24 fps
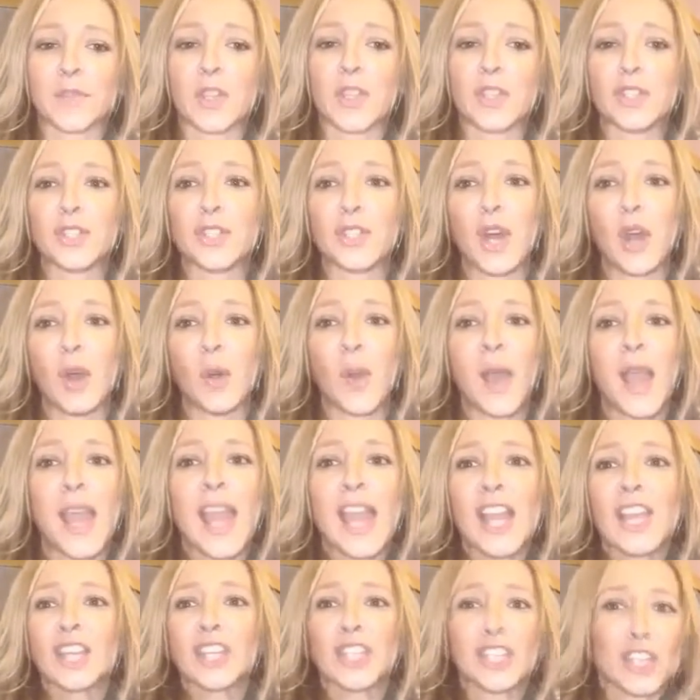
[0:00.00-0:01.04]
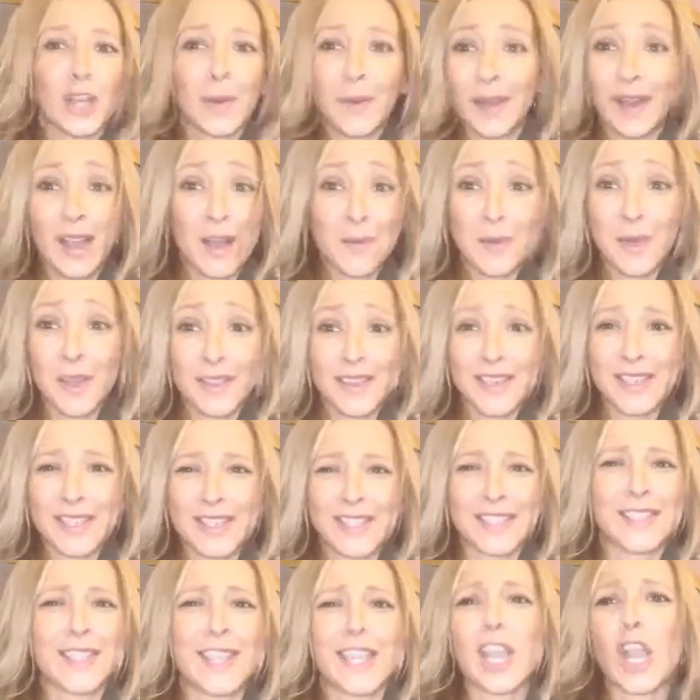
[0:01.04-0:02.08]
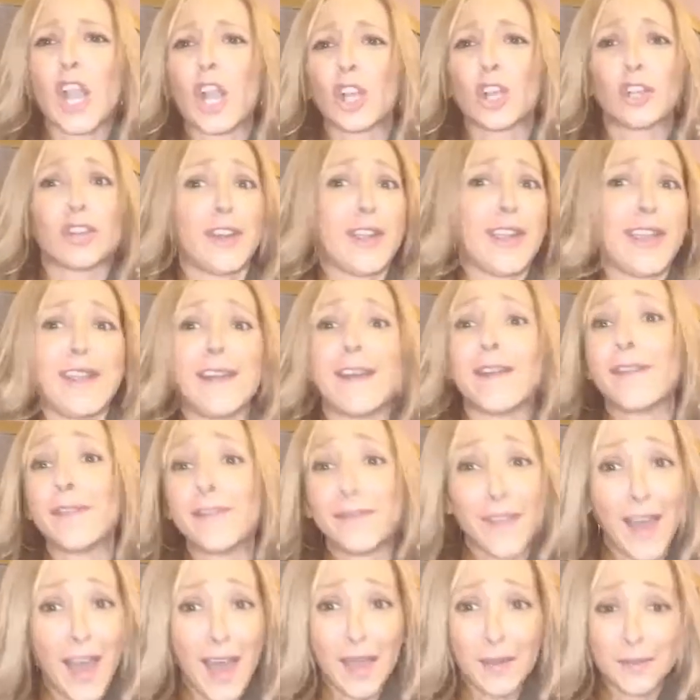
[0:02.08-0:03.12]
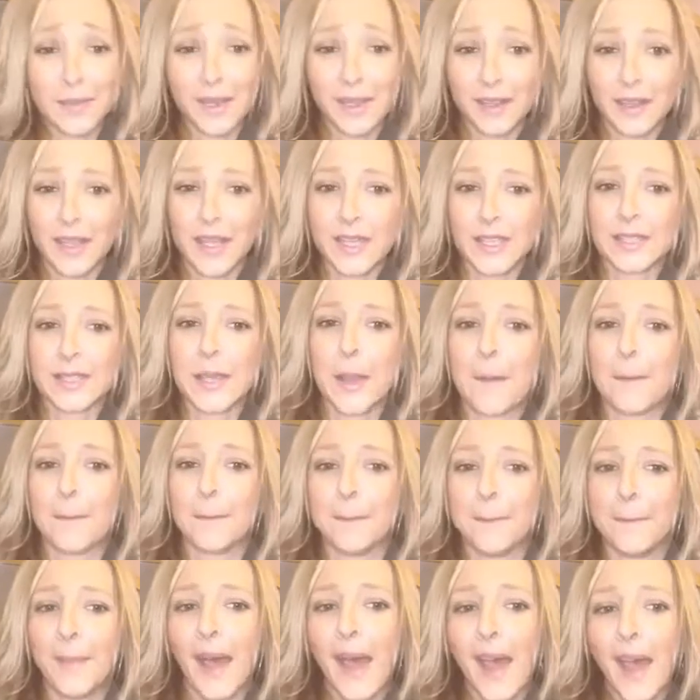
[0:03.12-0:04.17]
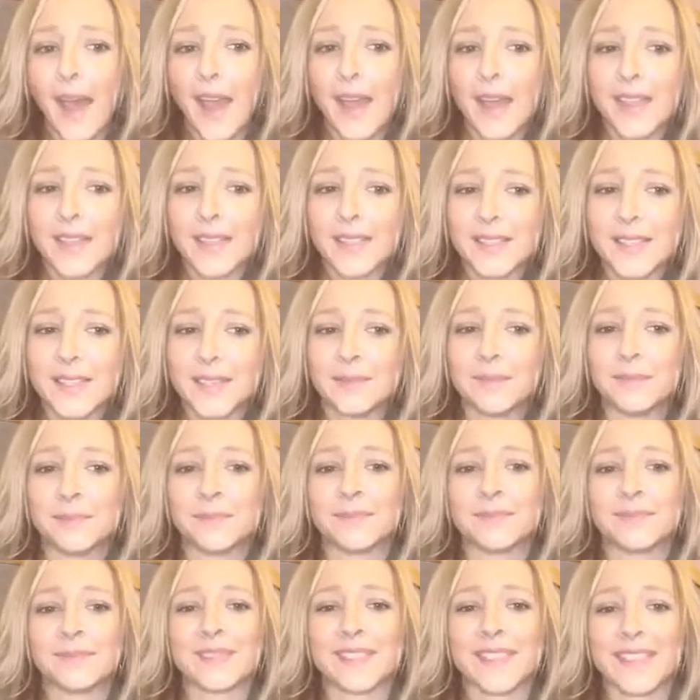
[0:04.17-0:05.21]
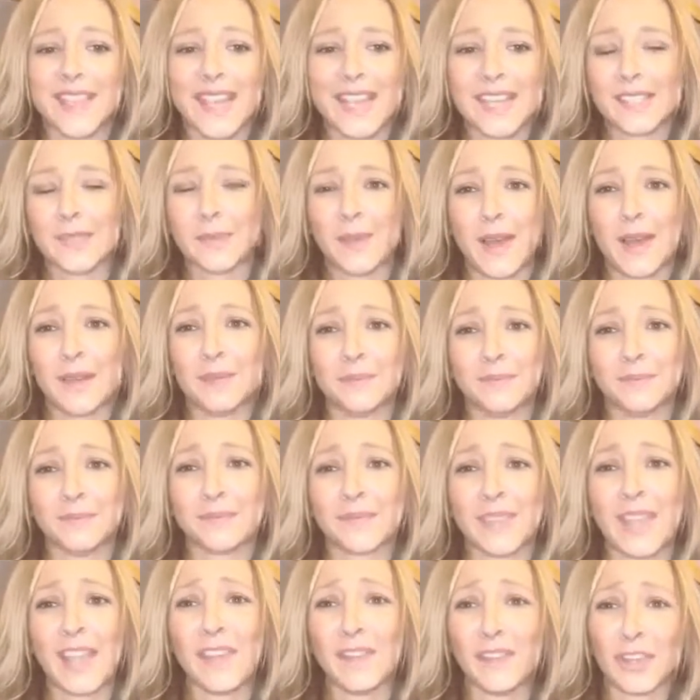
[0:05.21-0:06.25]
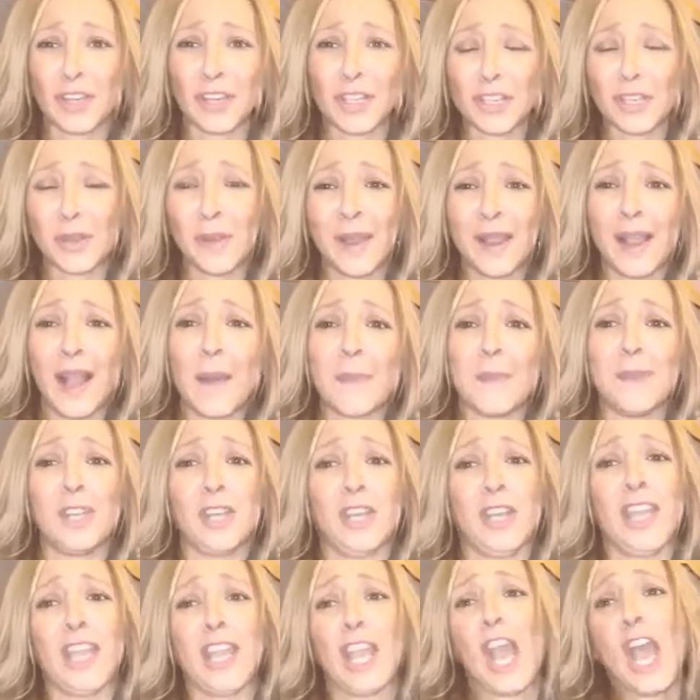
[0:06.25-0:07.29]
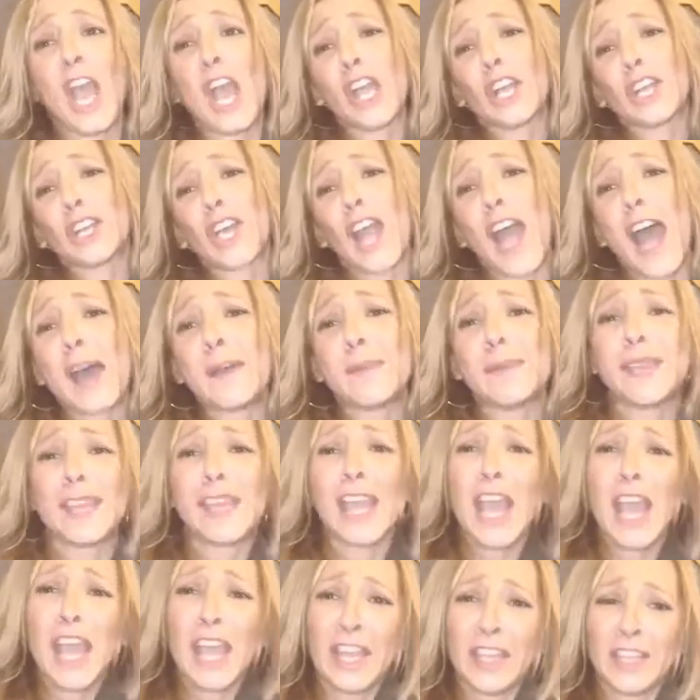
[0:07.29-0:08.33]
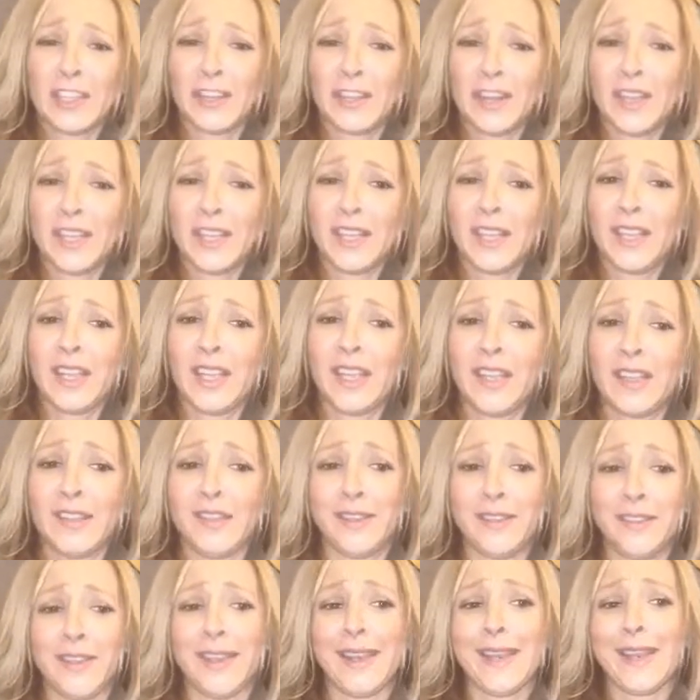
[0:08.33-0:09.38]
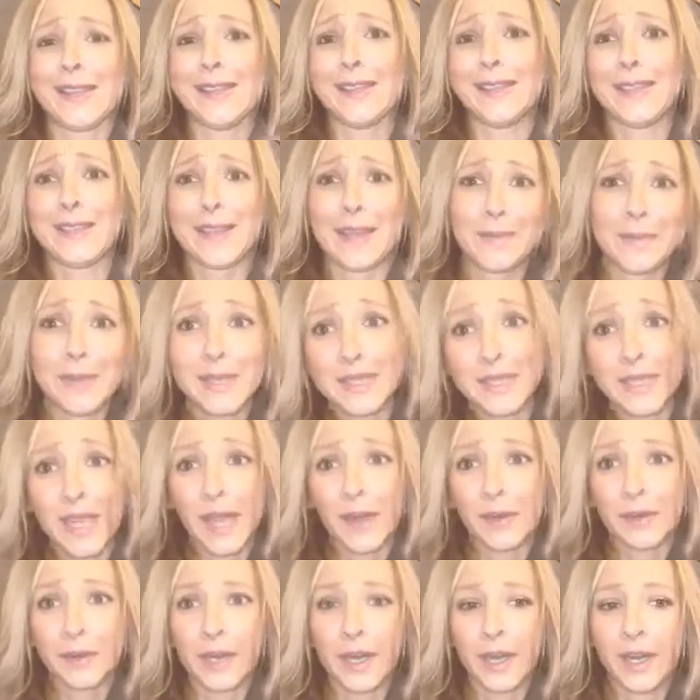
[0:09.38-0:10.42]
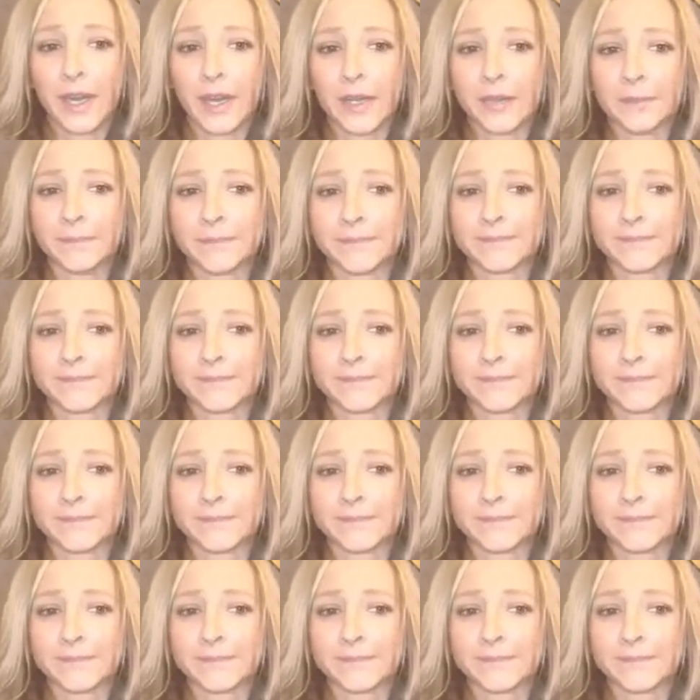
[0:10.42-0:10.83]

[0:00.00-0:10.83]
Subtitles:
So showing up authentically, great, fabulous. But guess what? If you're showing up and you're crabby and cranky and you're Debbie Downer,